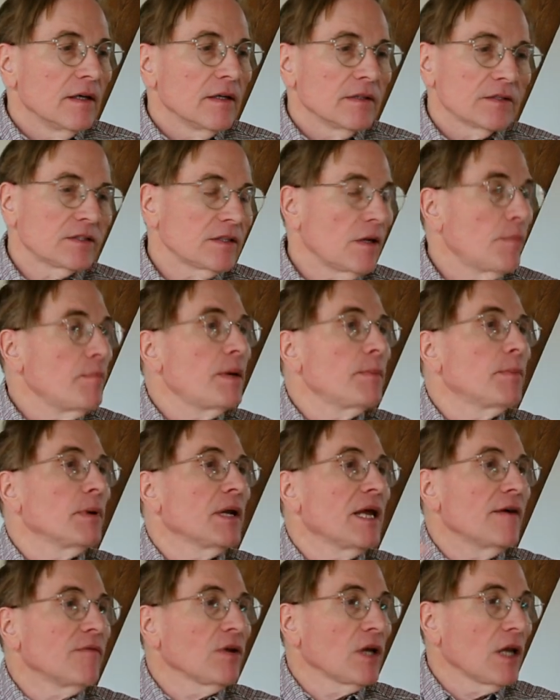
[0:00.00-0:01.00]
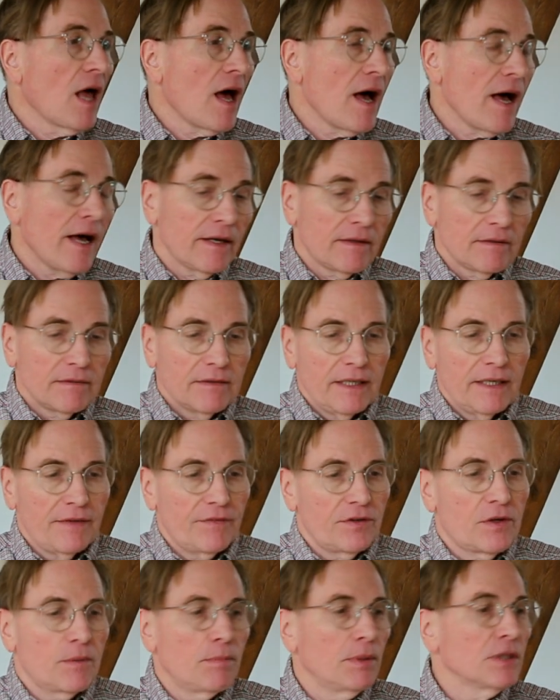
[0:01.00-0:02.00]
some people have a lot and
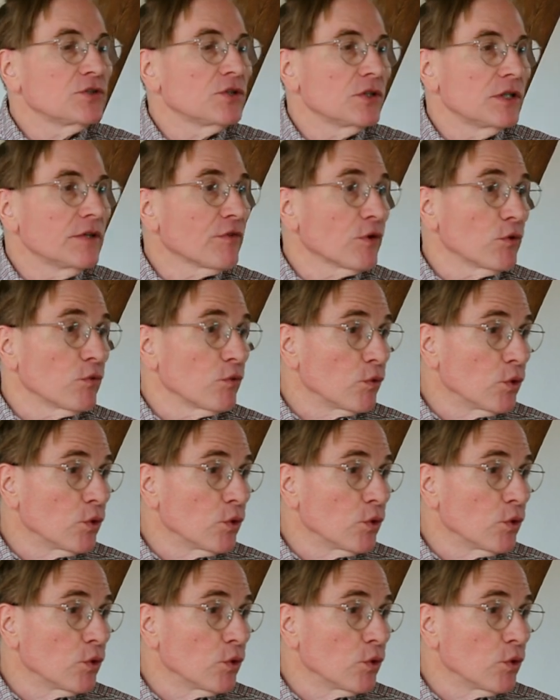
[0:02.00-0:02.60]
there are a bunch of different